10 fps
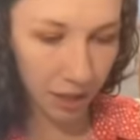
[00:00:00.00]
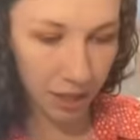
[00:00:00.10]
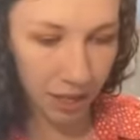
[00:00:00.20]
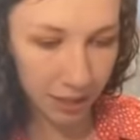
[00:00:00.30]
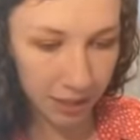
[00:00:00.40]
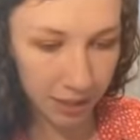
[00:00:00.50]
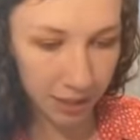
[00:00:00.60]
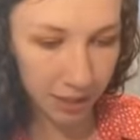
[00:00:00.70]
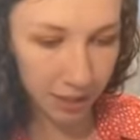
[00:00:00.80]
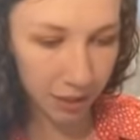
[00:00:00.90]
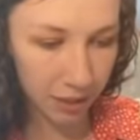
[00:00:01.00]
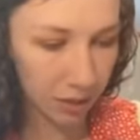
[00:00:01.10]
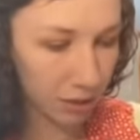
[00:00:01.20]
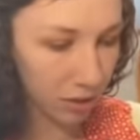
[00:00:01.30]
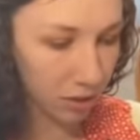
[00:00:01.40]
this
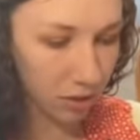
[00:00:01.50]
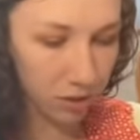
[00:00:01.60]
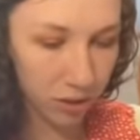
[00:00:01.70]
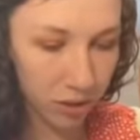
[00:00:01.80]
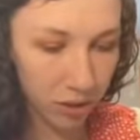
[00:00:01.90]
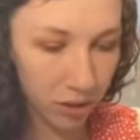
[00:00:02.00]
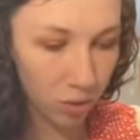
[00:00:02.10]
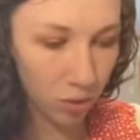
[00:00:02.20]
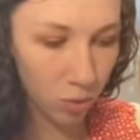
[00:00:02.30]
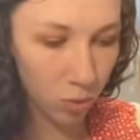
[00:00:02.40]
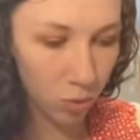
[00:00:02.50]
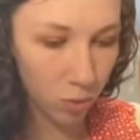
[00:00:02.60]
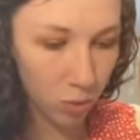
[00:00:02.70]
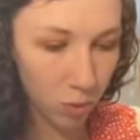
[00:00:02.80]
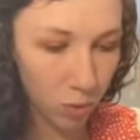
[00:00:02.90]

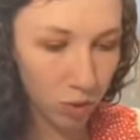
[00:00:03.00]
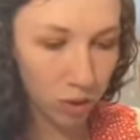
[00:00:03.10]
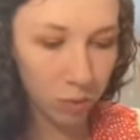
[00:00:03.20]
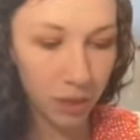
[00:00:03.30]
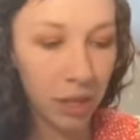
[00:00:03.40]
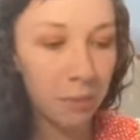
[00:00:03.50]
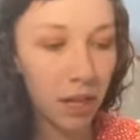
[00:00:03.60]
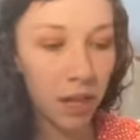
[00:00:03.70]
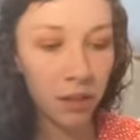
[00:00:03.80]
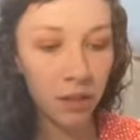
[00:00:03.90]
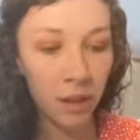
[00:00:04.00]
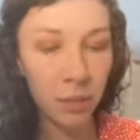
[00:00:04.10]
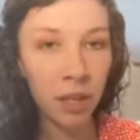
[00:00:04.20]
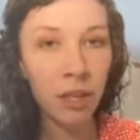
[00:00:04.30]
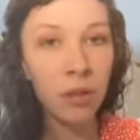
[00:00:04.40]
Supreme color
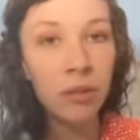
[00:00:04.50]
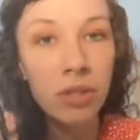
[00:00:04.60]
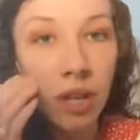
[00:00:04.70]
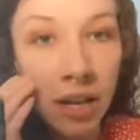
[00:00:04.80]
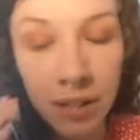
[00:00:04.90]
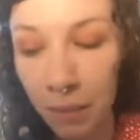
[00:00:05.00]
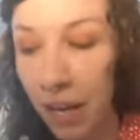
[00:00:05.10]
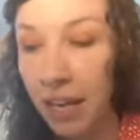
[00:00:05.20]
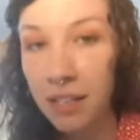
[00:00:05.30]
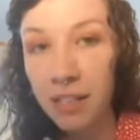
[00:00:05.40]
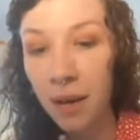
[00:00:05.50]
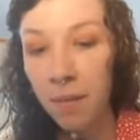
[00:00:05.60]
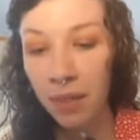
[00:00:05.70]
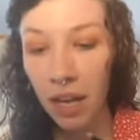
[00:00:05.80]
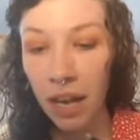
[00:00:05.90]
that we used as a base,
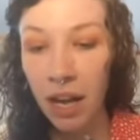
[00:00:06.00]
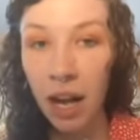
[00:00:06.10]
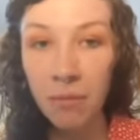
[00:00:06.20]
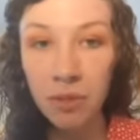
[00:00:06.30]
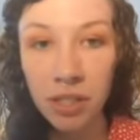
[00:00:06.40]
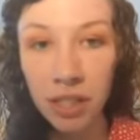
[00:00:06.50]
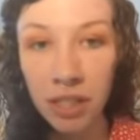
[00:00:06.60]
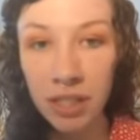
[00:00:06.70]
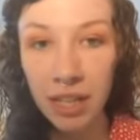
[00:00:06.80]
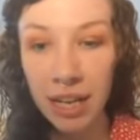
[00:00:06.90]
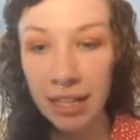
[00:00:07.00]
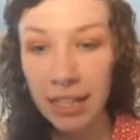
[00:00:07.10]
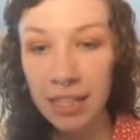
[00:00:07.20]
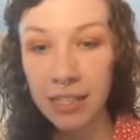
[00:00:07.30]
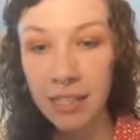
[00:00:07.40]
and I'm just gonna take
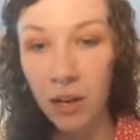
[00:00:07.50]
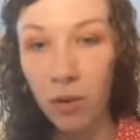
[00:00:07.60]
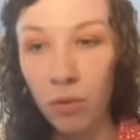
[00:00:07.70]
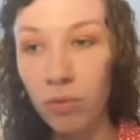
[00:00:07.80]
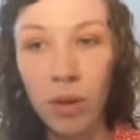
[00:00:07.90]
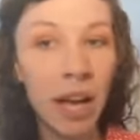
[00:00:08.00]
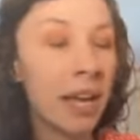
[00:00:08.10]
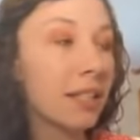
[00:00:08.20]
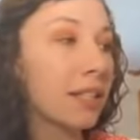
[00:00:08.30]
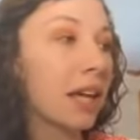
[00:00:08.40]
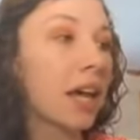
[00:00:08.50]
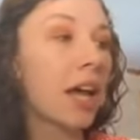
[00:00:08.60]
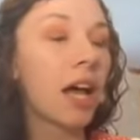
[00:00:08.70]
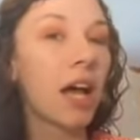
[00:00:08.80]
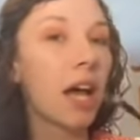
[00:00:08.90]
this right
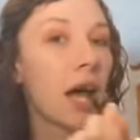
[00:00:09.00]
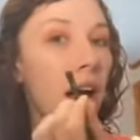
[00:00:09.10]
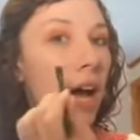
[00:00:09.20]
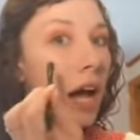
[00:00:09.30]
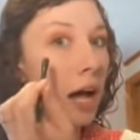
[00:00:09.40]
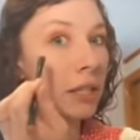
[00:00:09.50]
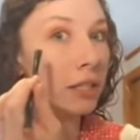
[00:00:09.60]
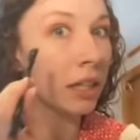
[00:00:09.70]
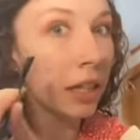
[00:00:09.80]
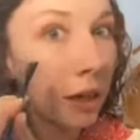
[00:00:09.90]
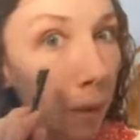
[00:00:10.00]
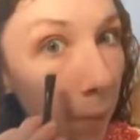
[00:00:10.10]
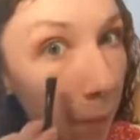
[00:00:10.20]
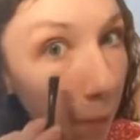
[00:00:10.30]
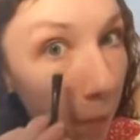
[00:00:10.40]
under
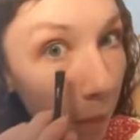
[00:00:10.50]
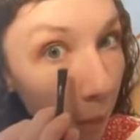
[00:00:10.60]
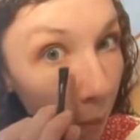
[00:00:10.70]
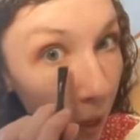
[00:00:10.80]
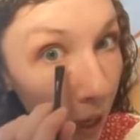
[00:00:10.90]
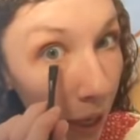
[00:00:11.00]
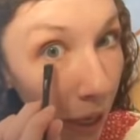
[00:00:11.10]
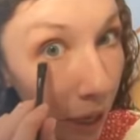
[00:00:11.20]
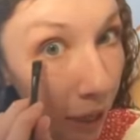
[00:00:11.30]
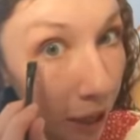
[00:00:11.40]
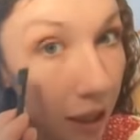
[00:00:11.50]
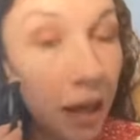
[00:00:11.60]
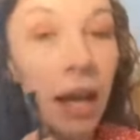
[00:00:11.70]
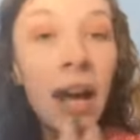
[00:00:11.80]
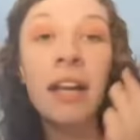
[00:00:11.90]
my eye.
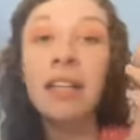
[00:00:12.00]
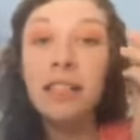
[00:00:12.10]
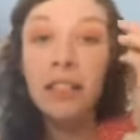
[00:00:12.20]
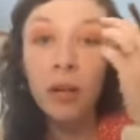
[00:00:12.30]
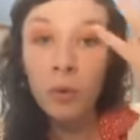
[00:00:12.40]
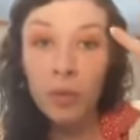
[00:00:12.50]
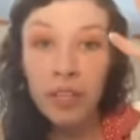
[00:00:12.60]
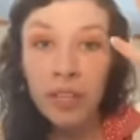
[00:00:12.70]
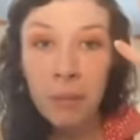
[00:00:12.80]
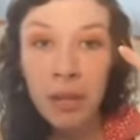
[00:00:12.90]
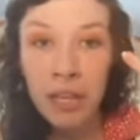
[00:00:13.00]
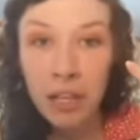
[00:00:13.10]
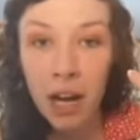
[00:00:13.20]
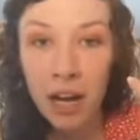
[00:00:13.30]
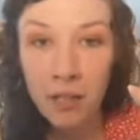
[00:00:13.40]
And it's gonna really make
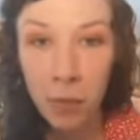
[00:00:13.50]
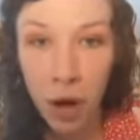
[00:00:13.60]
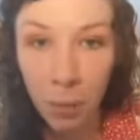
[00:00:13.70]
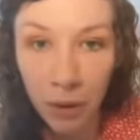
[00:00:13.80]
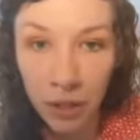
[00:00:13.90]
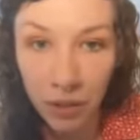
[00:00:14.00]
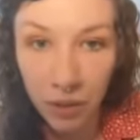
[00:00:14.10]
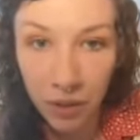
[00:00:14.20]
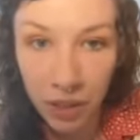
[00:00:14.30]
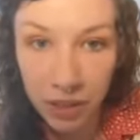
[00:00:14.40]
your eyes pop when you do